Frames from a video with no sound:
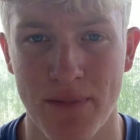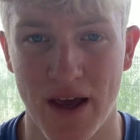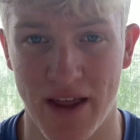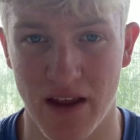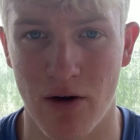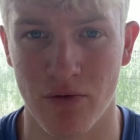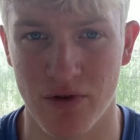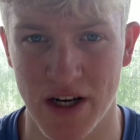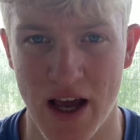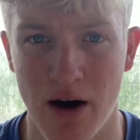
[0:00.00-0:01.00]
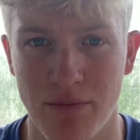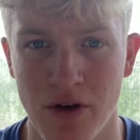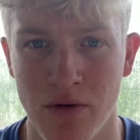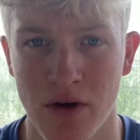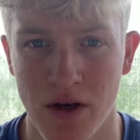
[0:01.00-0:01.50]
and that will really help
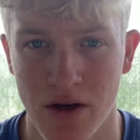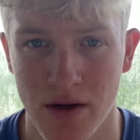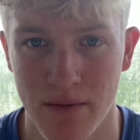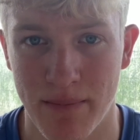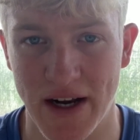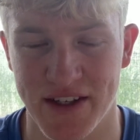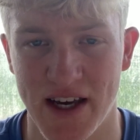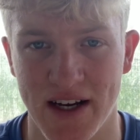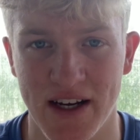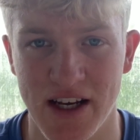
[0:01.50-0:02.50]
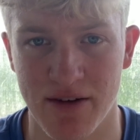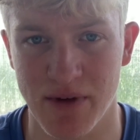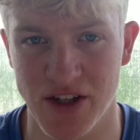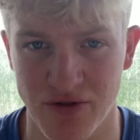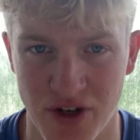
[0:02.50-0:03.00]
you. Better technique
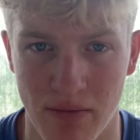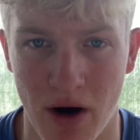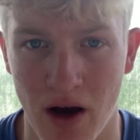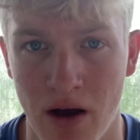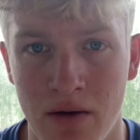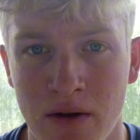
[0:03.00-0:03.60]
means you jump higher.